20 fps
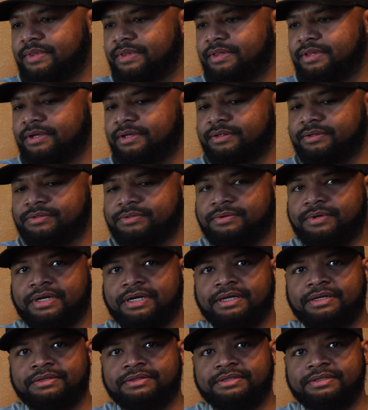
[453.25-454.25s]
look at those
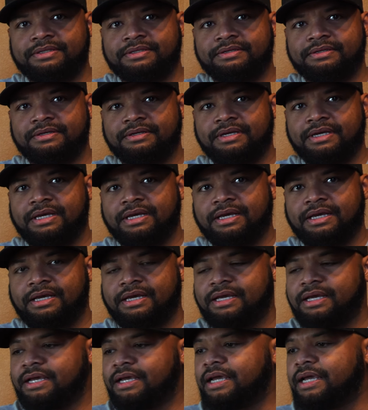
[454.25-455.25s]
rails.
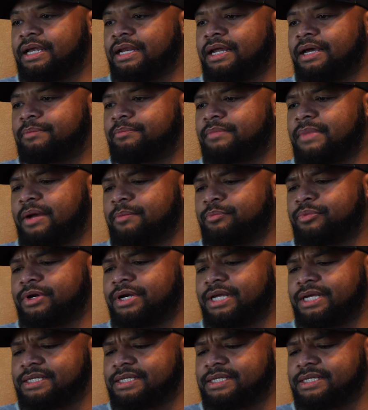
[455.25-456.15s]
And I'm pretty